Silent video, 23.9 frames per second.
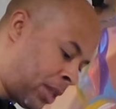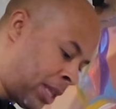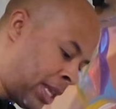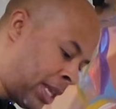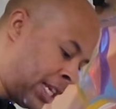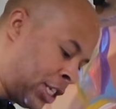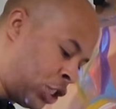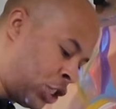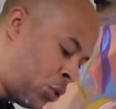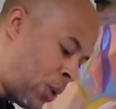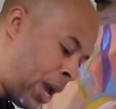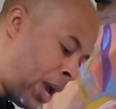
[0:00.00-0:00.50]

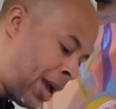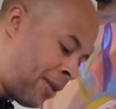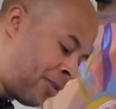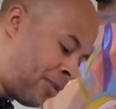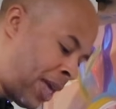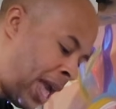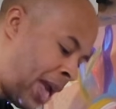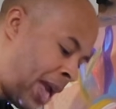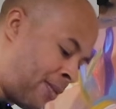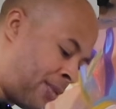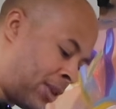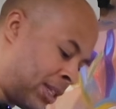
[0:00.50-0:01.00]
is you have to
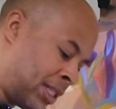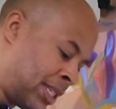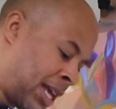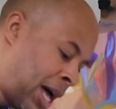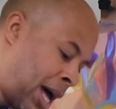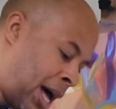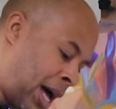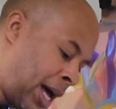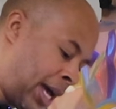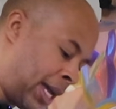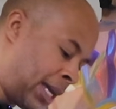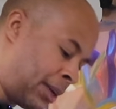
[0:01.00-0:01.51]
have a
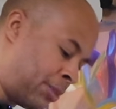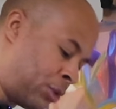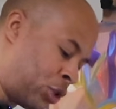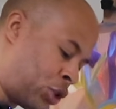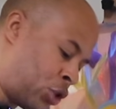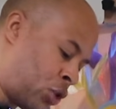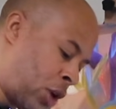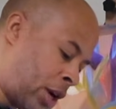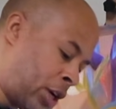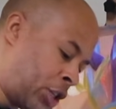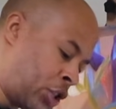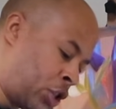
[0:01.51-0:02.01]
time
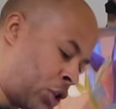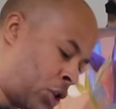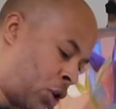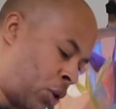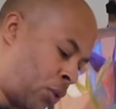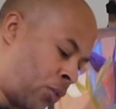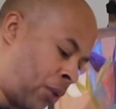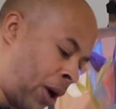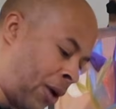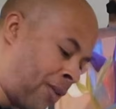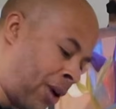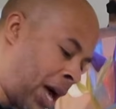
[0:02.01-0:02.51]
structure
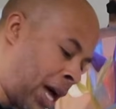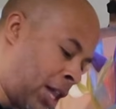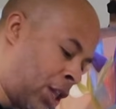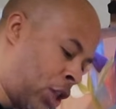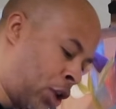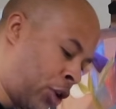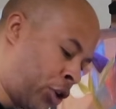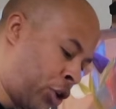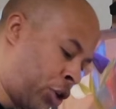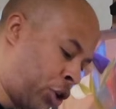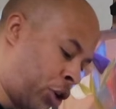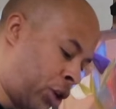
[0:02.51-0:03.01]
of how
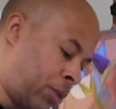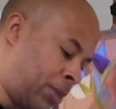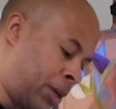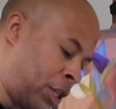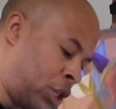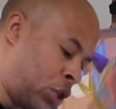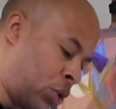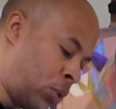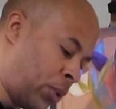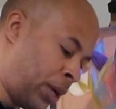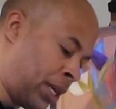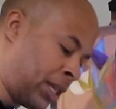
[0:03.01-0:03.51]
long you're going to be
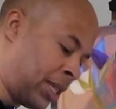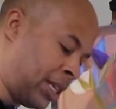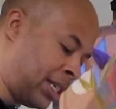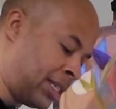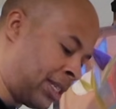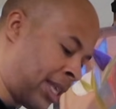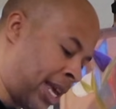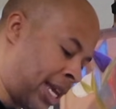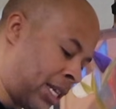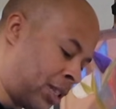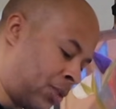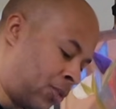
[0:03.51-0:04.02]
doing these
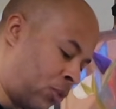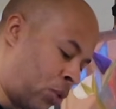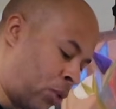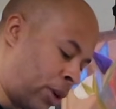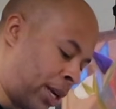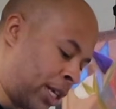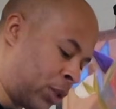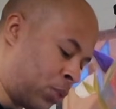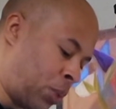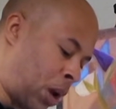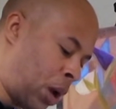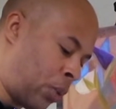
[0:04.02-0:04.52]
things for.
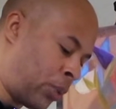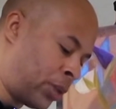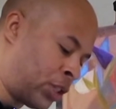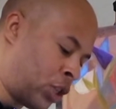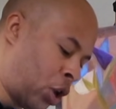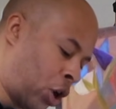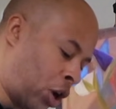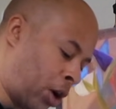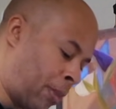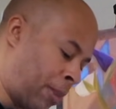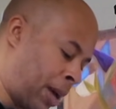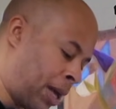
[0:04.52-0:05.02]
That's why we
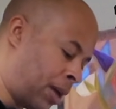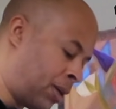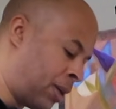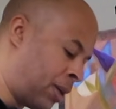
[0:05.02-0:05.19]
talk about